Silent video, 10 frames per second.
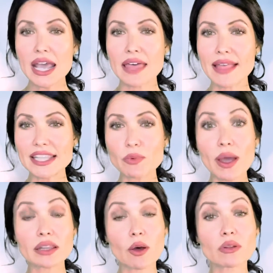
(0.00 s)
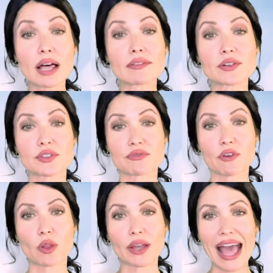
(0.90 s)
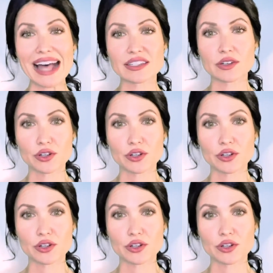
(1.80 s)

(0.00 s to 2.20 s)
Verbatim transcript: And that's why low levels of folic acid